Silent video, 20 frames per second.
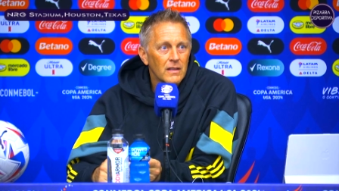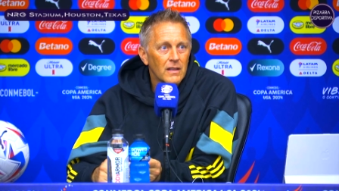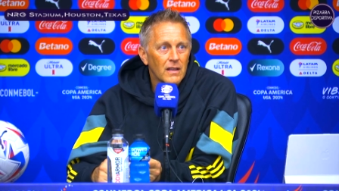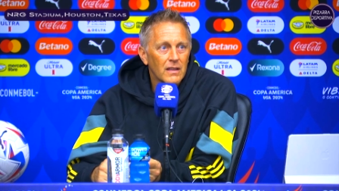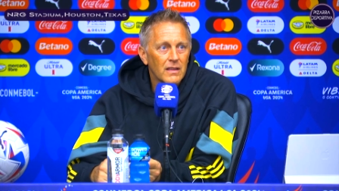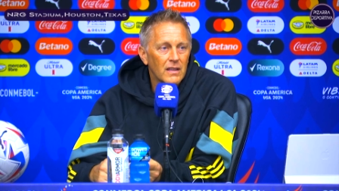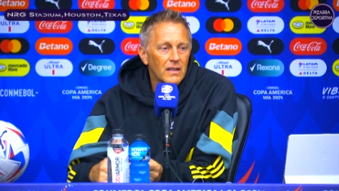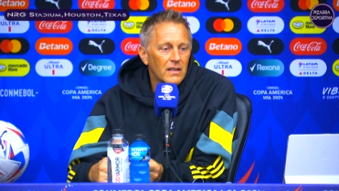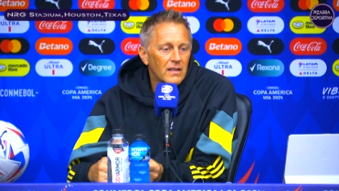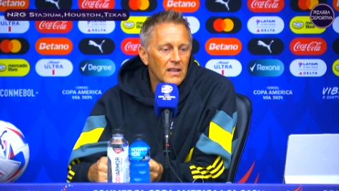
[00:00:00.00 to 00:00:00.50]
I
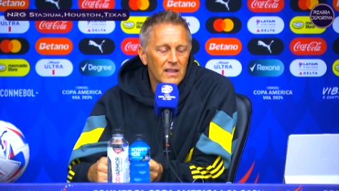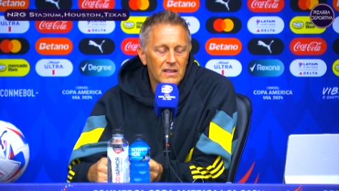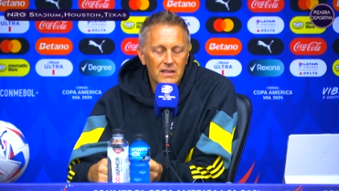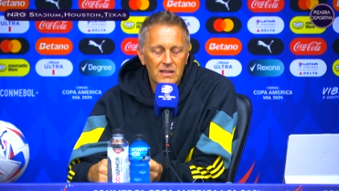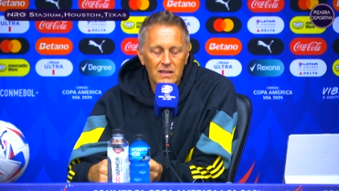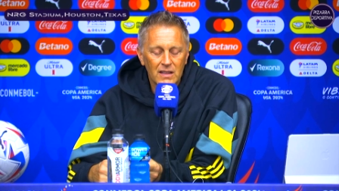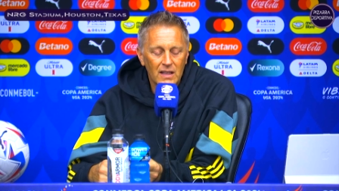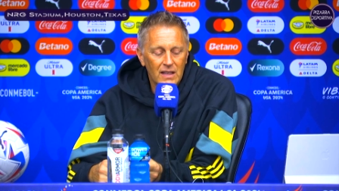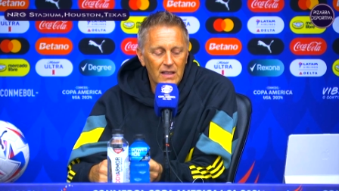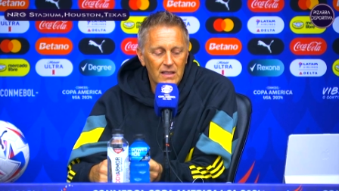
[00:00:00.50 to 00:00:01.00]
think that
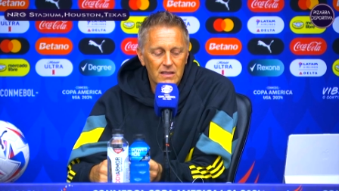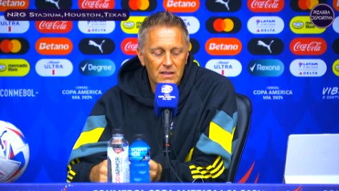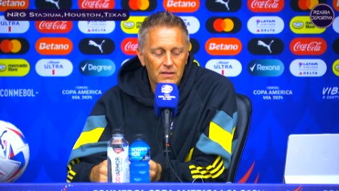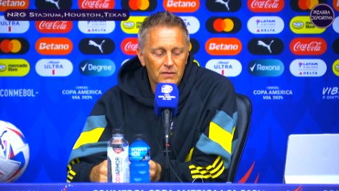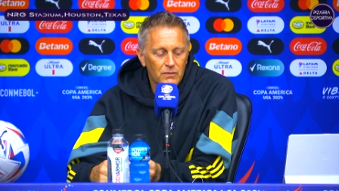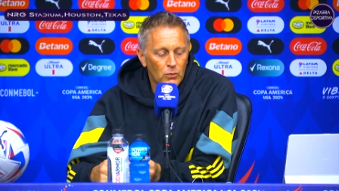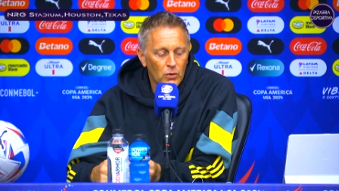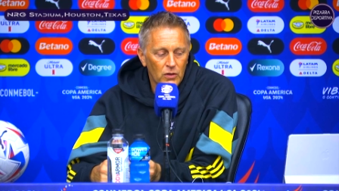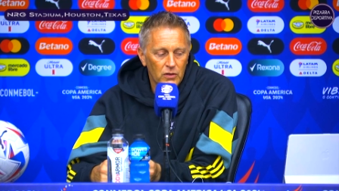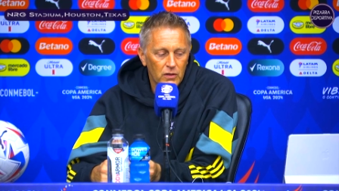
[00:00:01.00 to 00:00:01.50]
that is
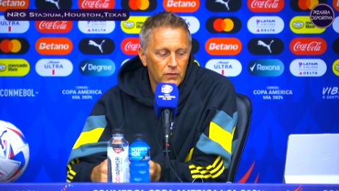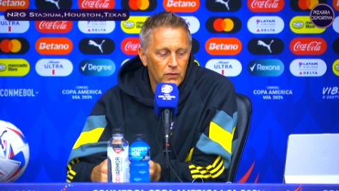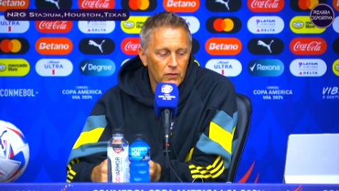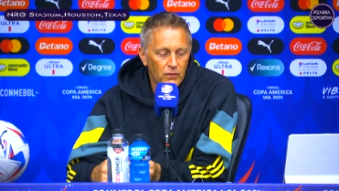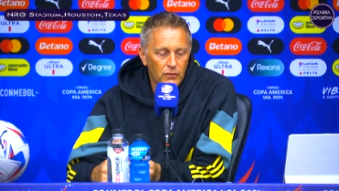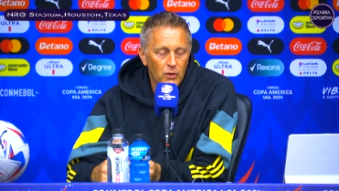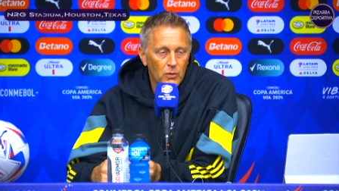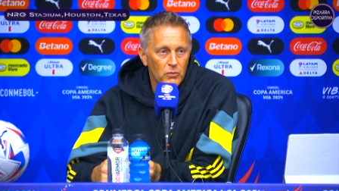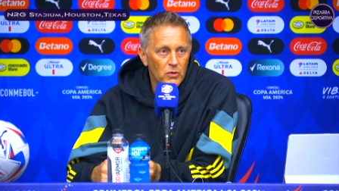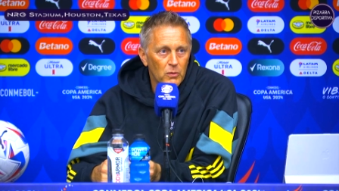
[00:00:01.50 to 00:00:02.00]
wonderful
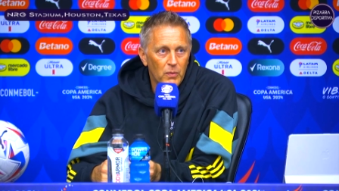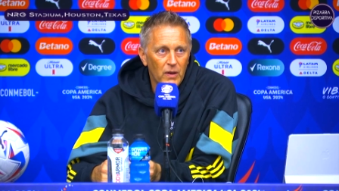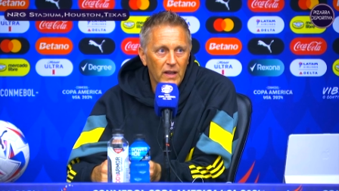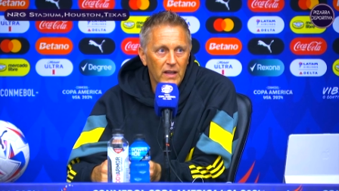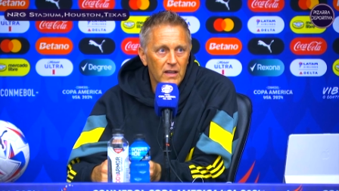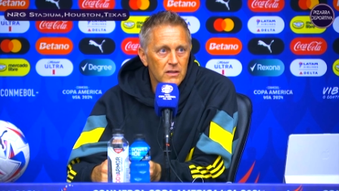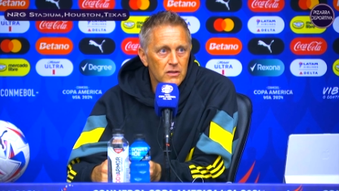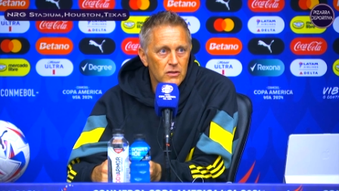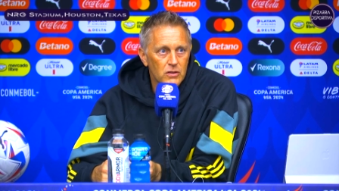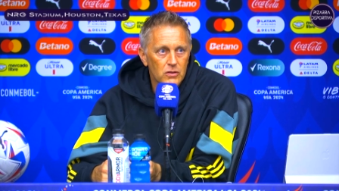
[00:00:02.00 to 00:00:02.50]
from the
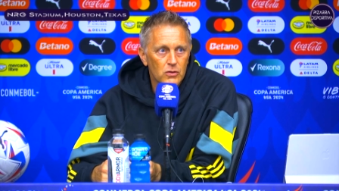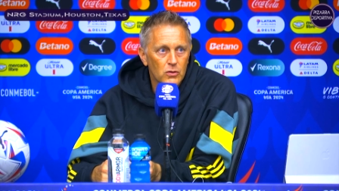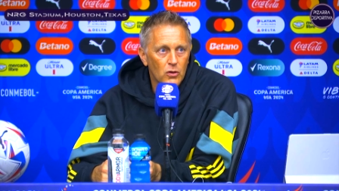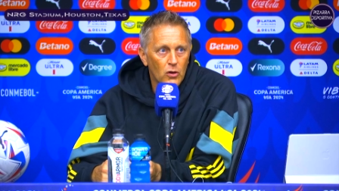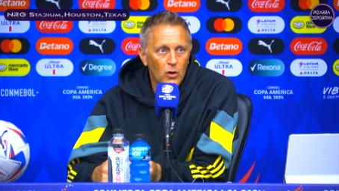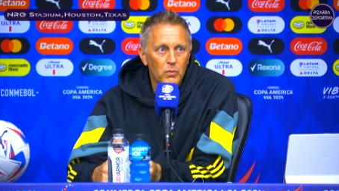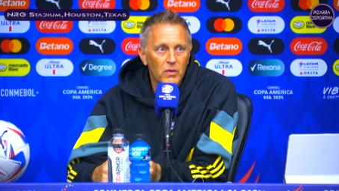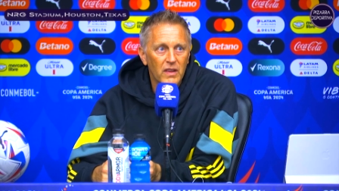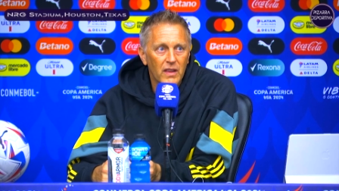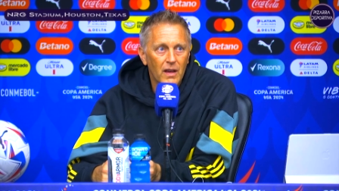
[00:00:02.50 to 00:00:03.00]
players just to
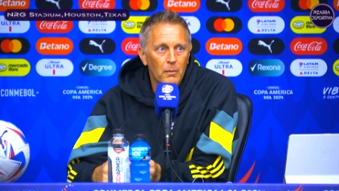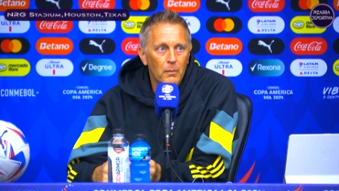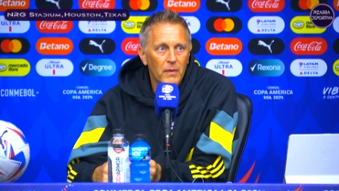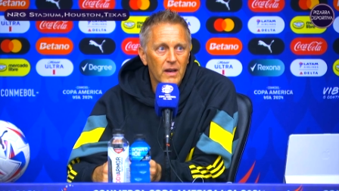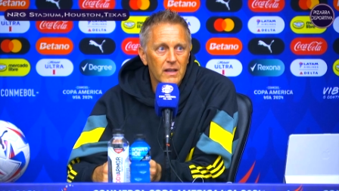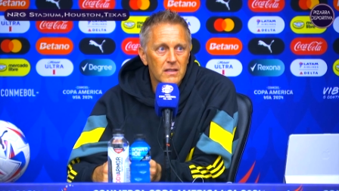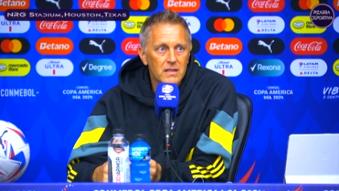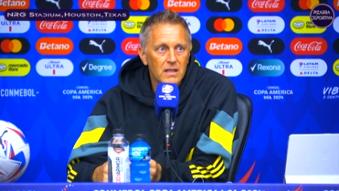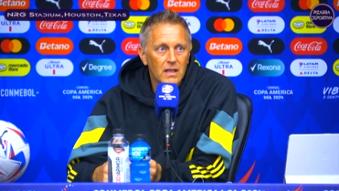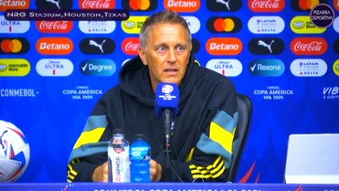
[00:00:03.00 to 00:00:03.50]
come with that
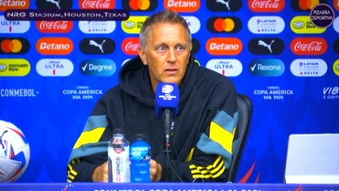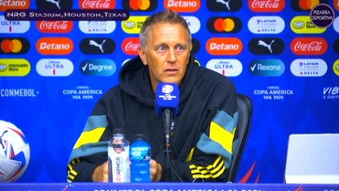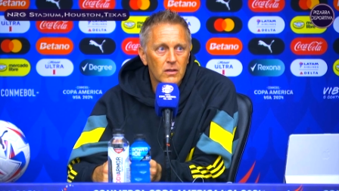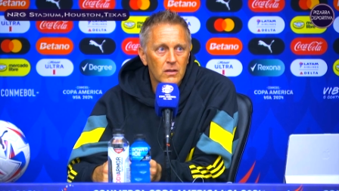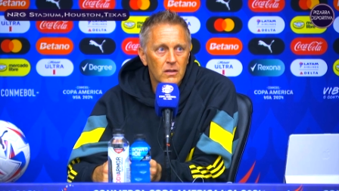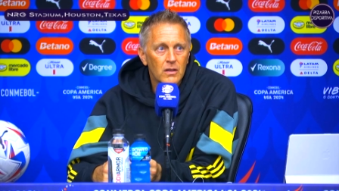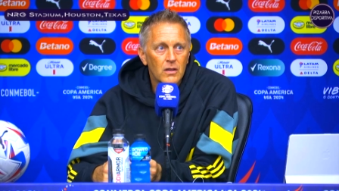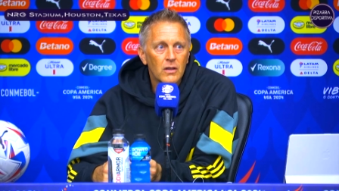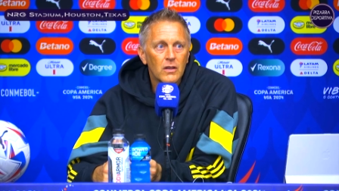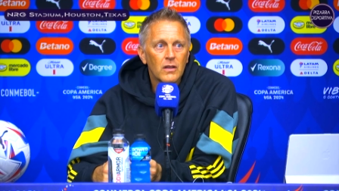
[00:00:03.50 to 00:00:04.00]
mindset
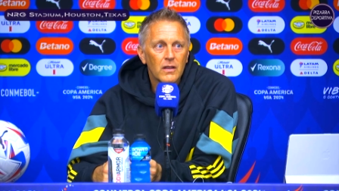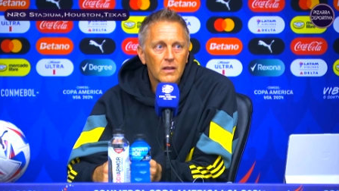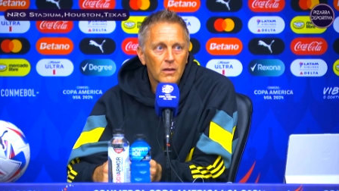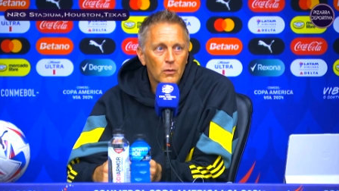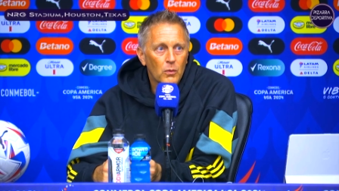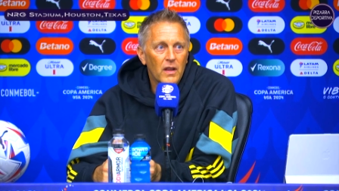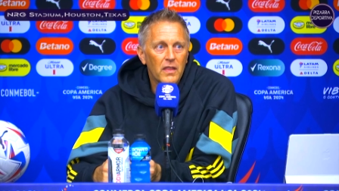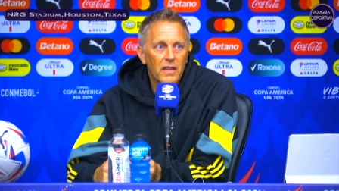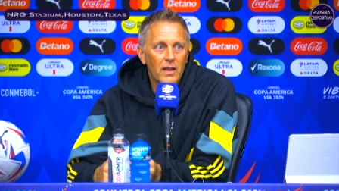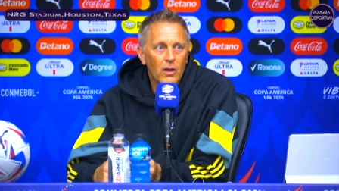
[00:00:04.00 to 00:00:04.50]

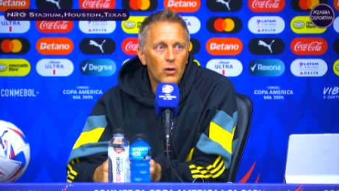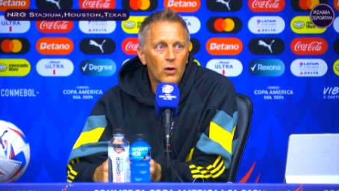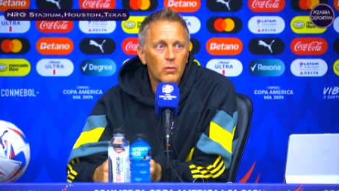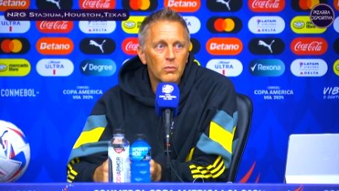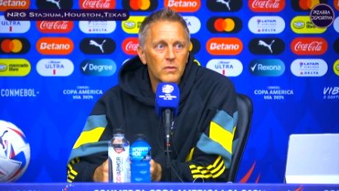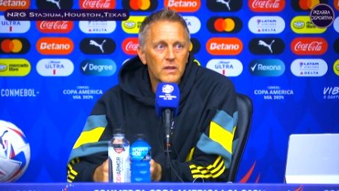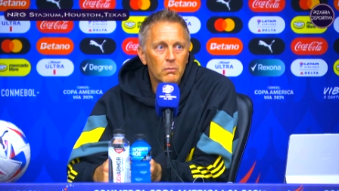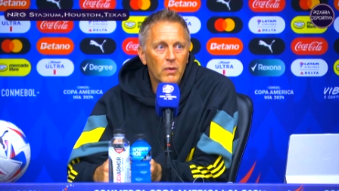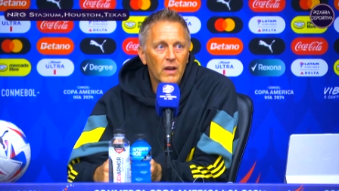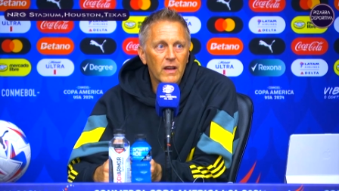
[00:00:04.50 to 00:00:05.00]
when they
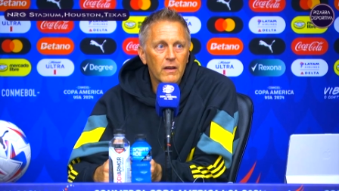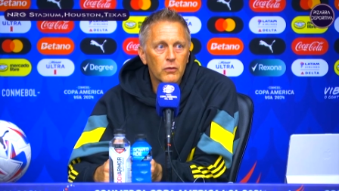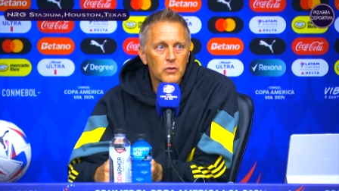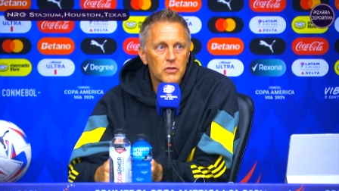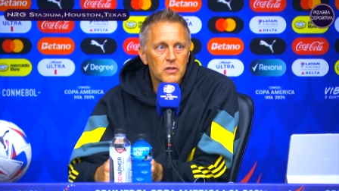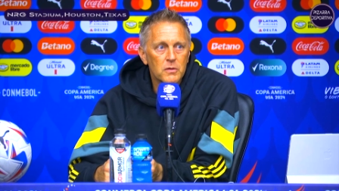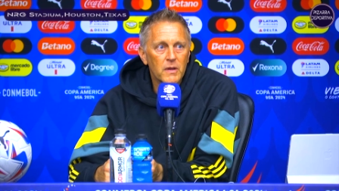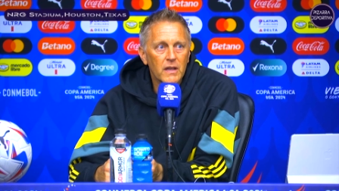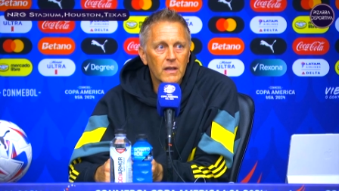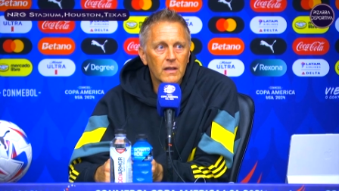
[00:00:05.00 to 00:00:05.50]
come and play for
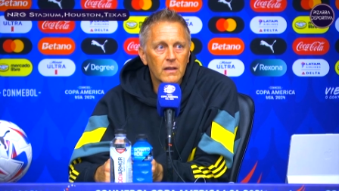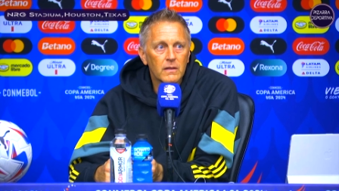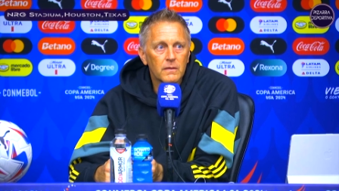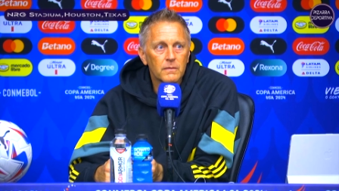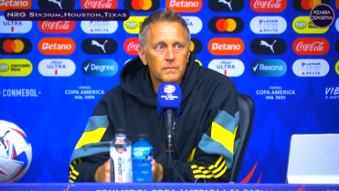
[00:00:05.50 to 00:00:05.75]
Jamaica.